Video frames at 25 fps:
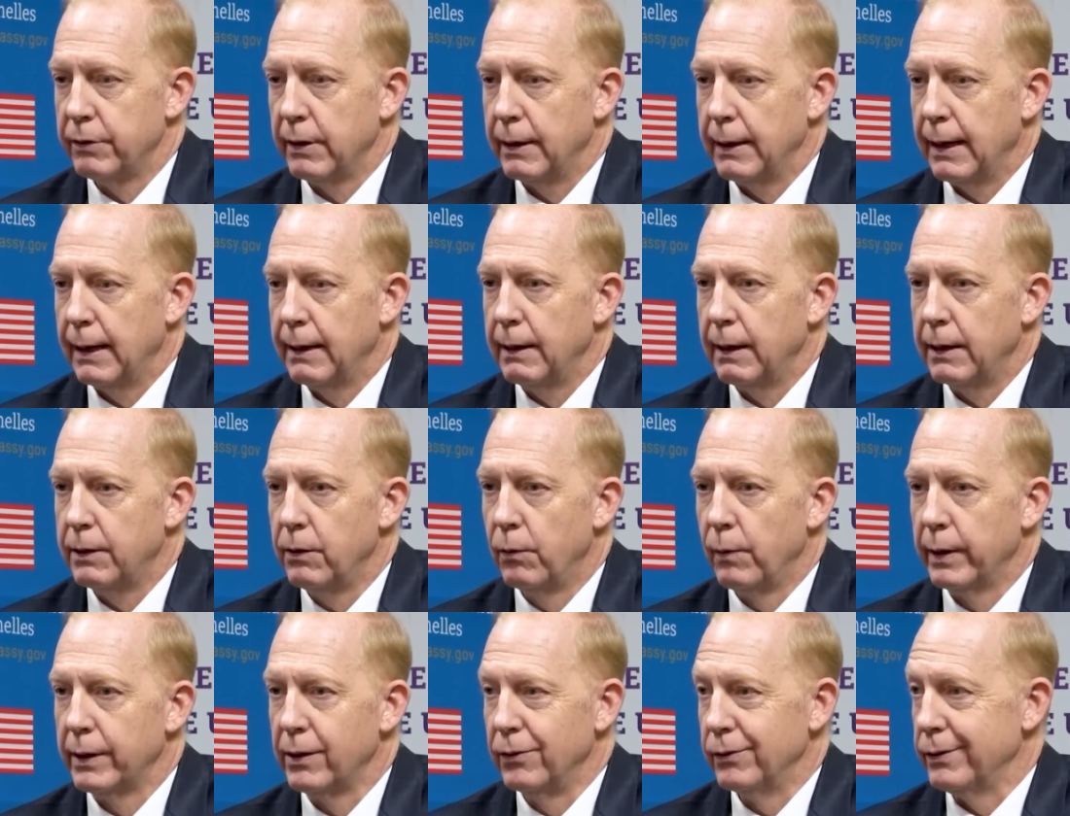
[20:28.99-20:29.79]
I don't
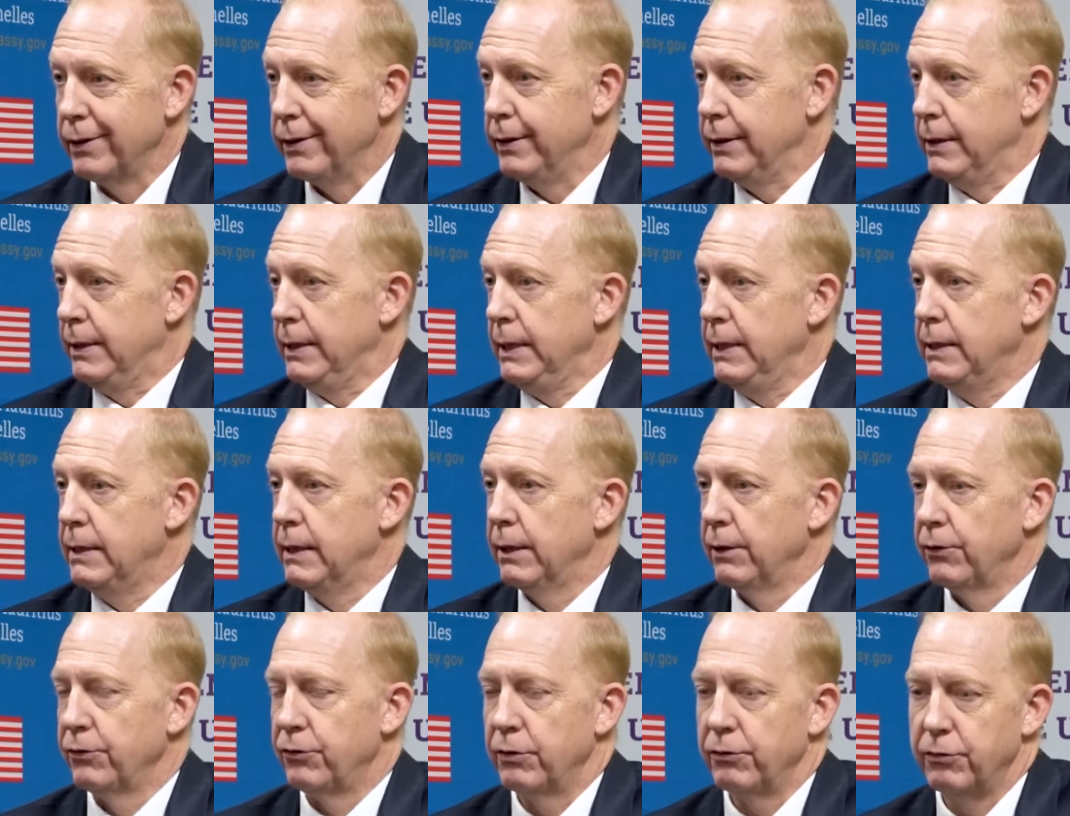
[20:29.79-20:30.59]
want to go into the
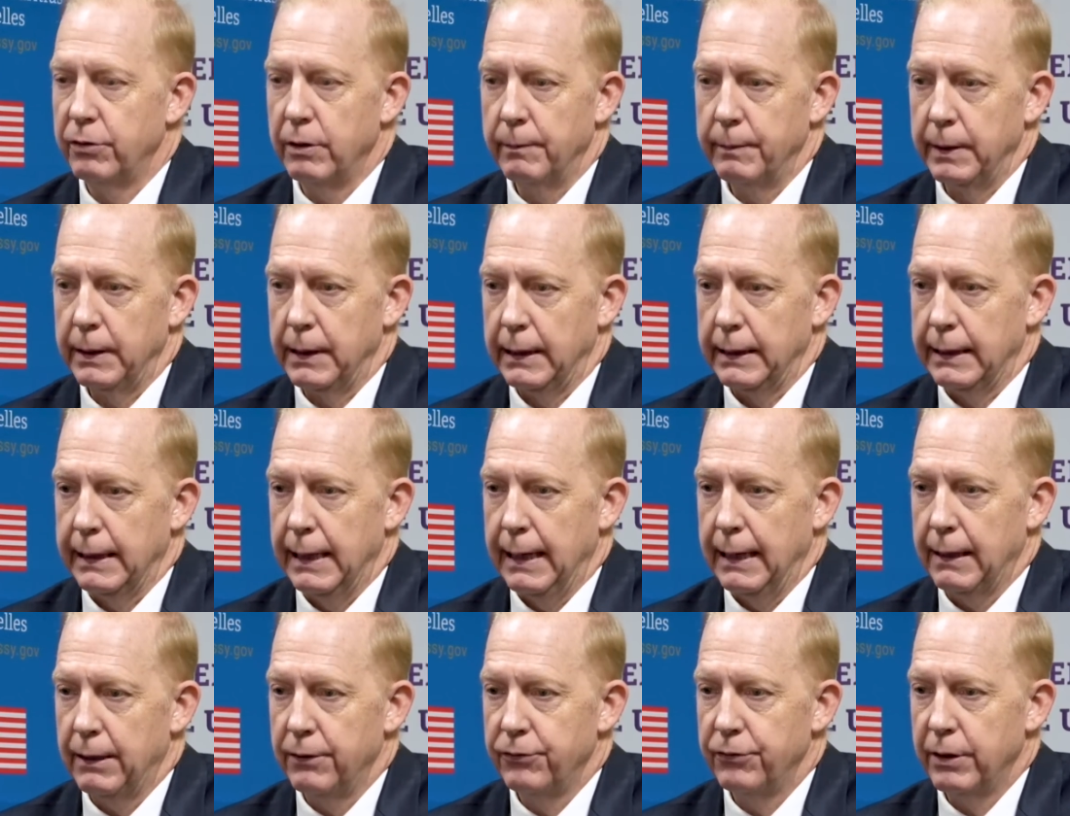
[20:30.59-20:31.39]
details of something like
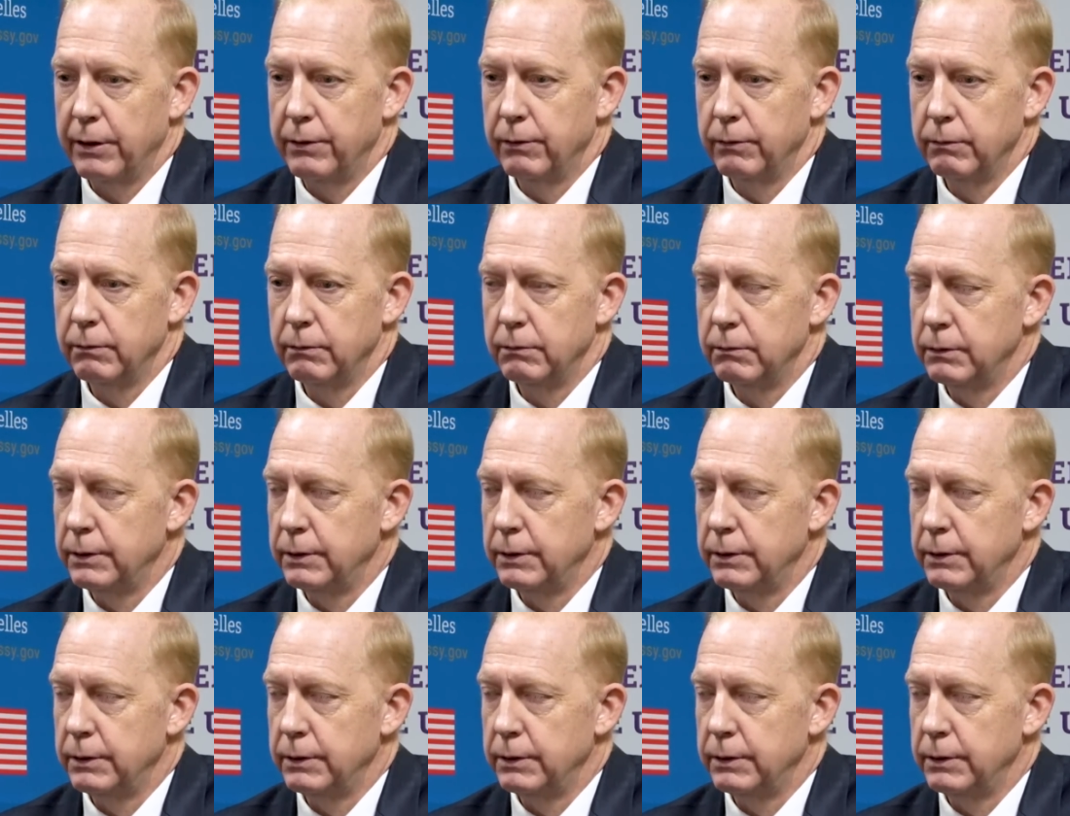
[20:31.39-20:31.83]
that because I don't,